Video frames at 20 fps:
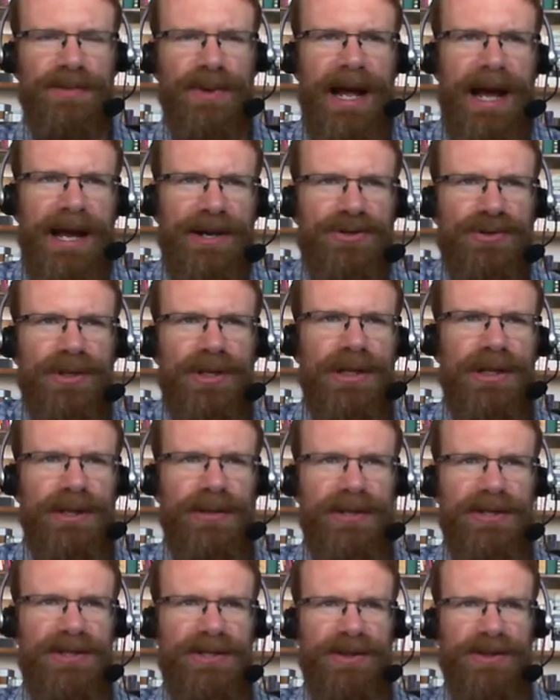but actually uh,
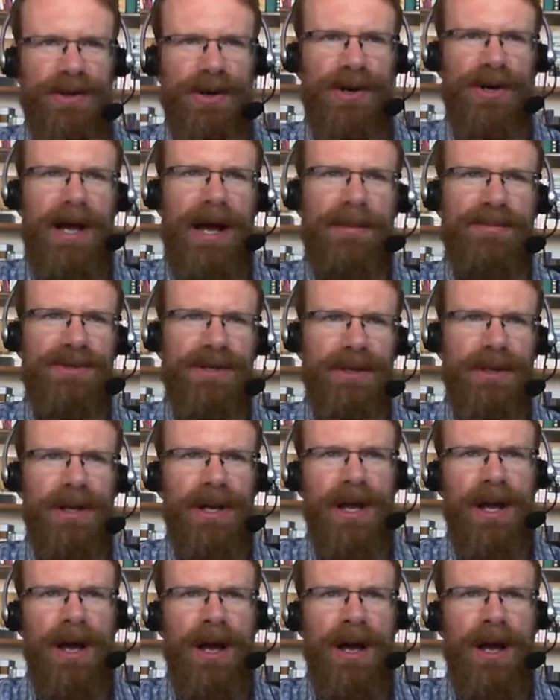this third option,